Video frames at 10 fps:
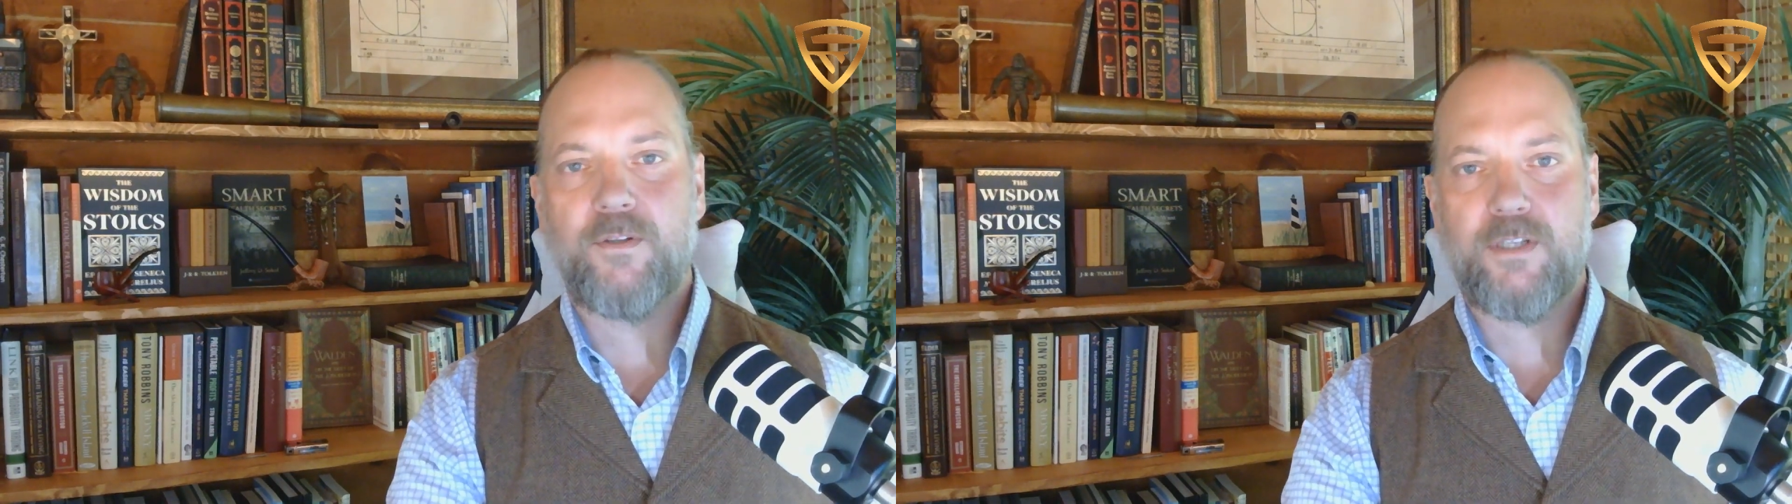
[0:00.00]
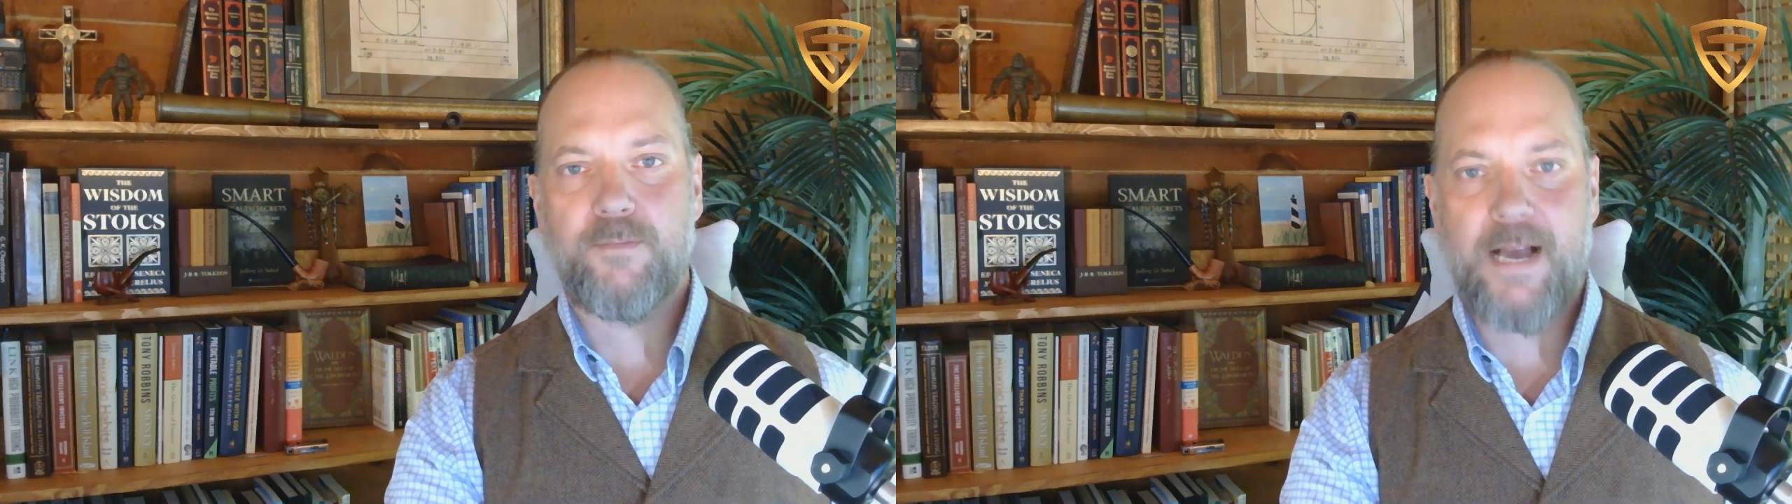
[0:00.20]

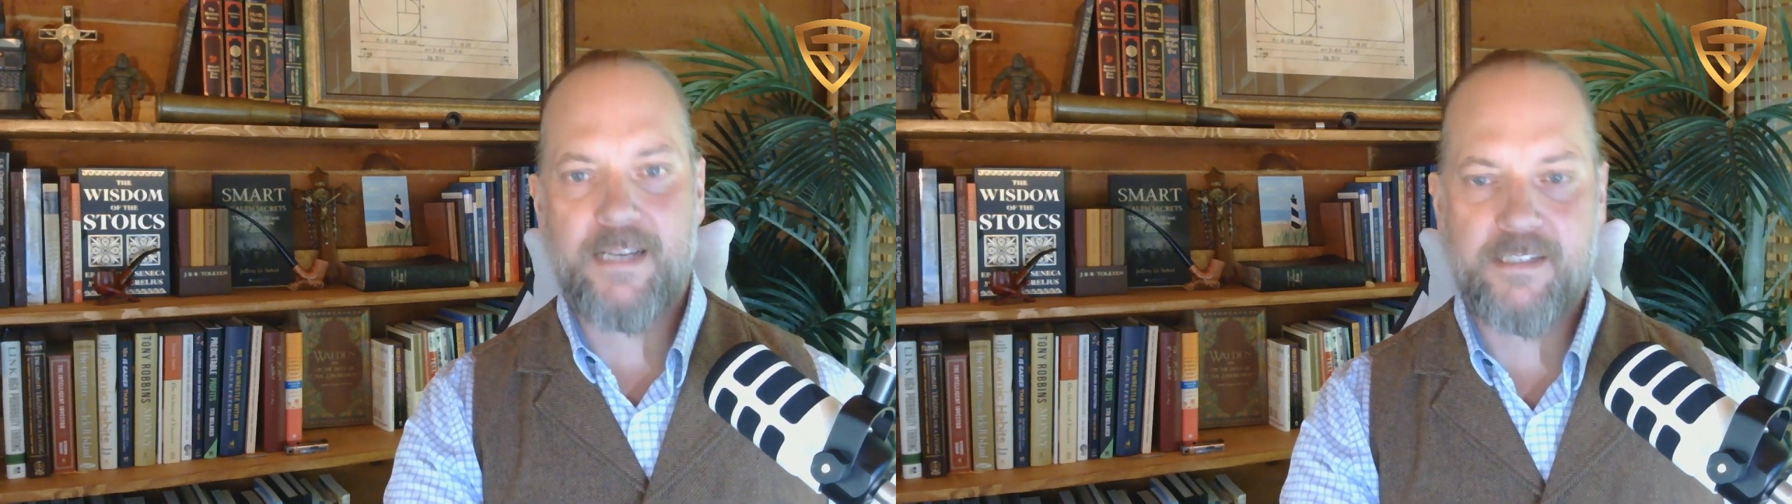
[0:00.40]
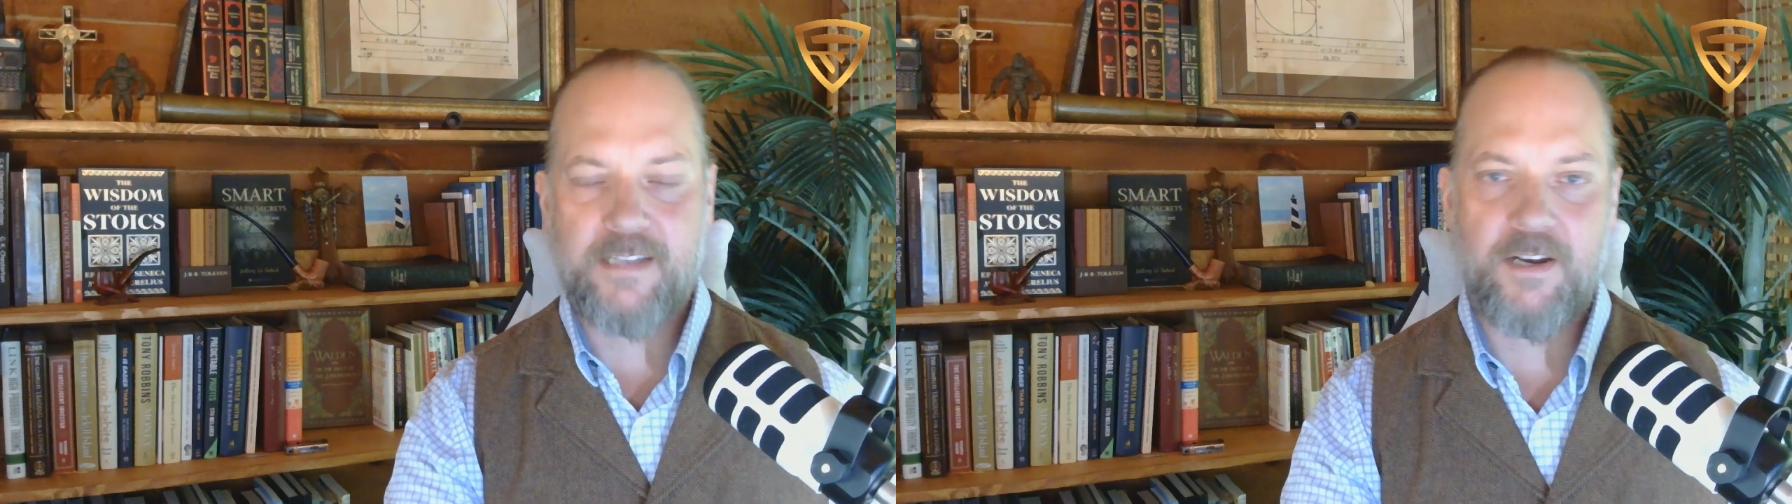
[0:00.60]
want you to
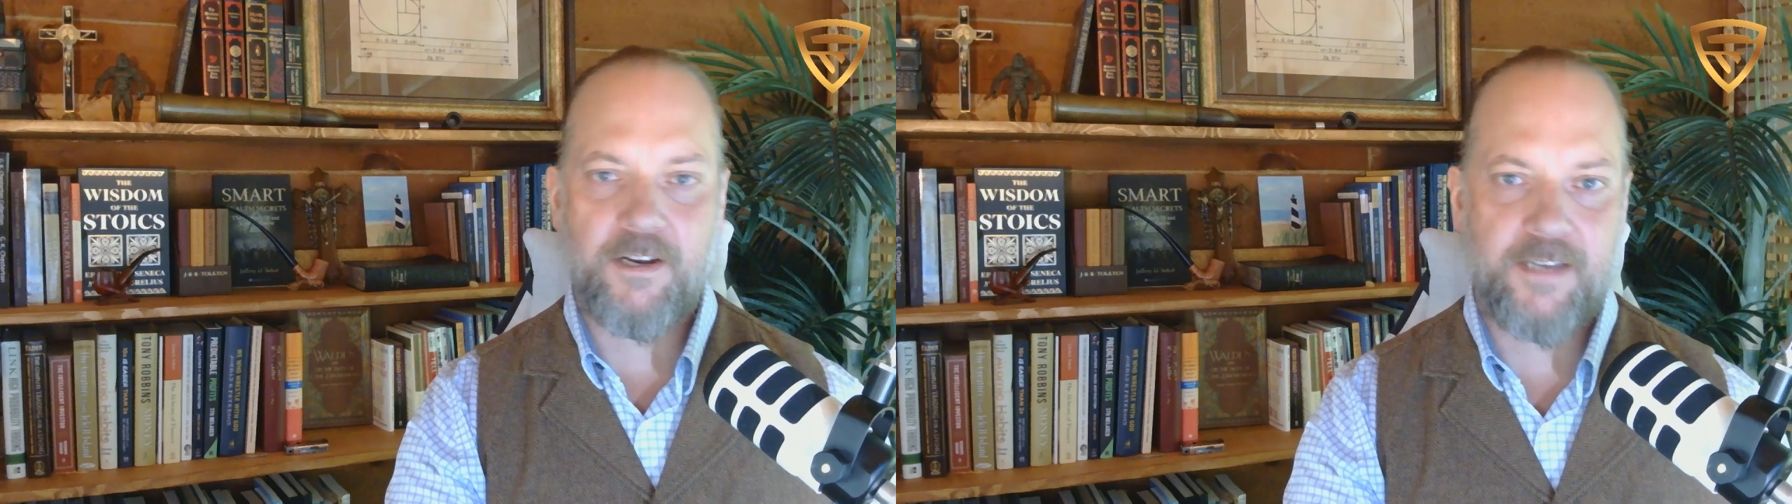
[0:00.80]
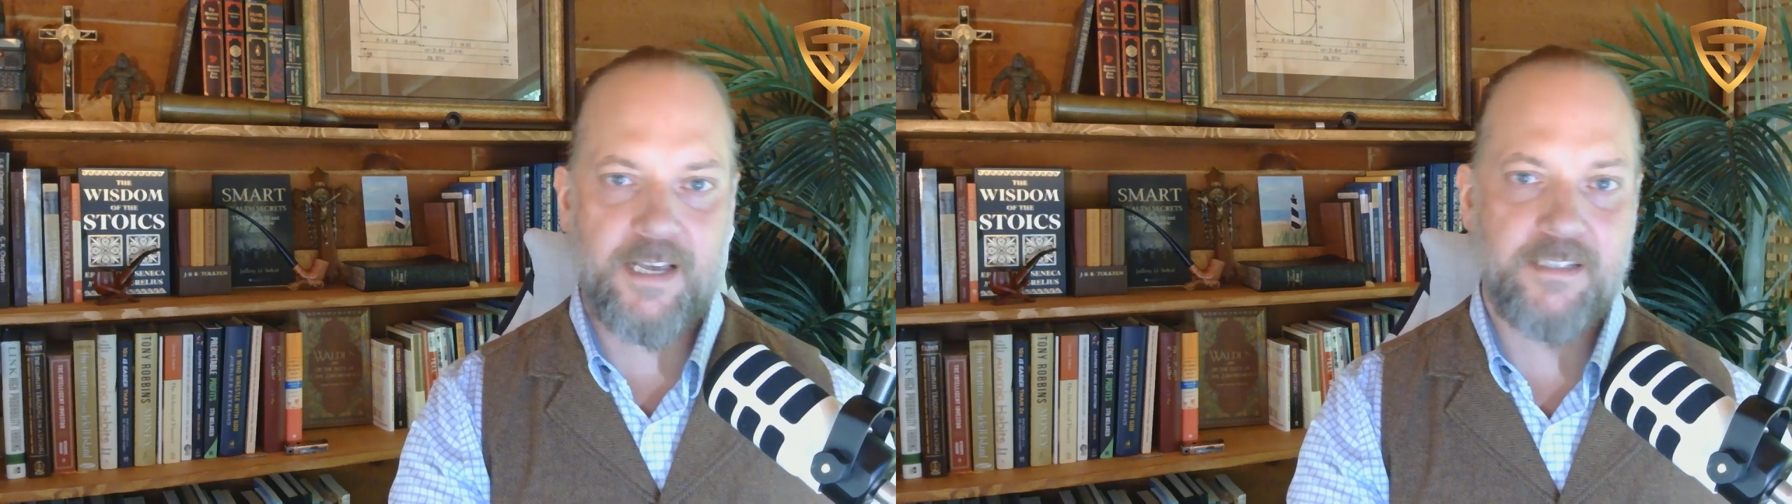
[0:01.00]
pass this down to
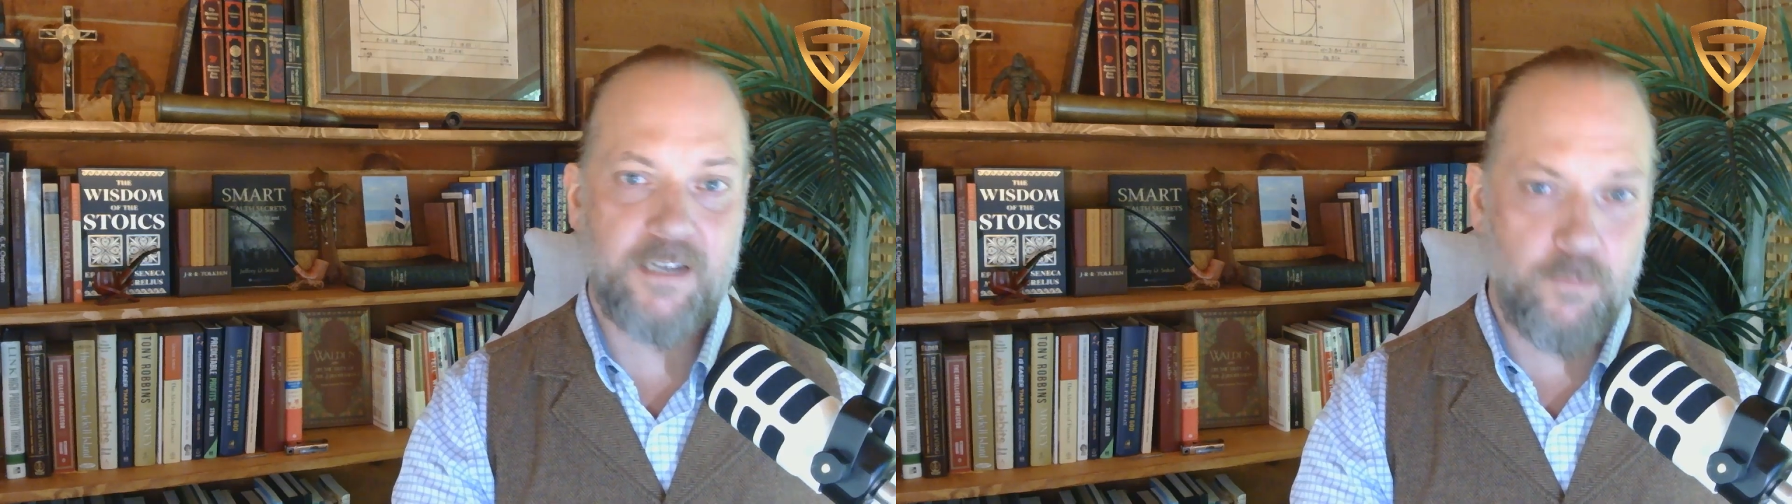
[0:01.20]
your kids,